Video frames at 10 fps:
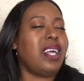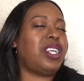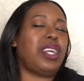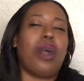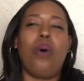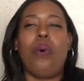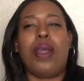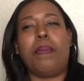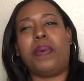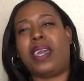She don't
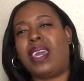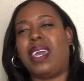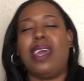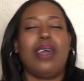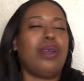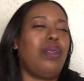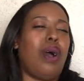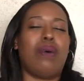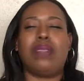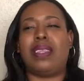want to be, you
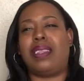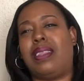know, the,